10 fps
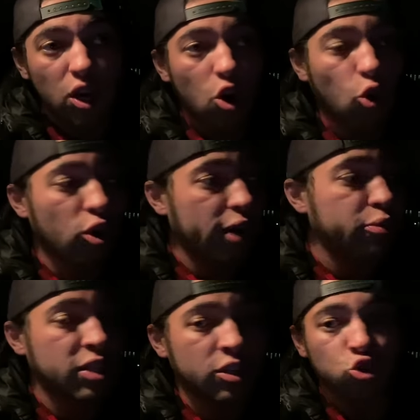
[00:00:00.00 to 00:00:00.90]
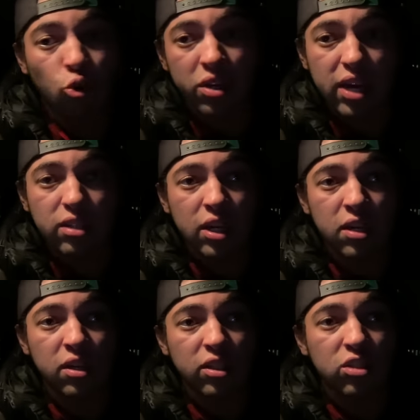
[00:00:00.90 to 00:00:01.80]
or like we did in 2018
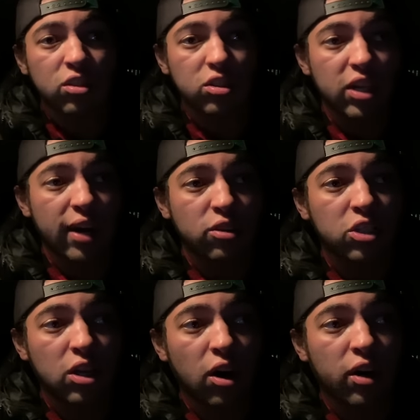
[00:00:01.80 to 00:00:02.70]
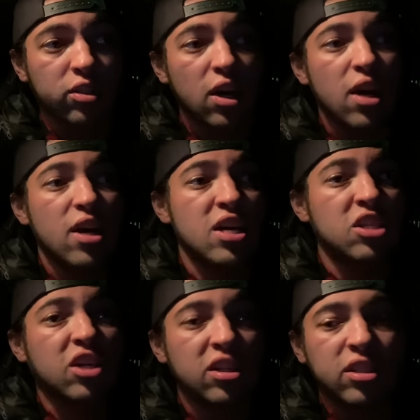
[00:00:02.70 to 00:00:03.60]
against the Seattle Seahawks, he's
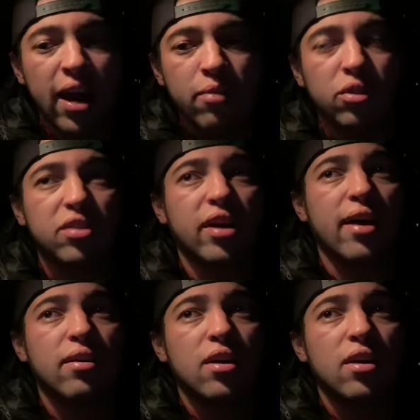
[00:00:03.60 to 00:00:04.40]
content with that.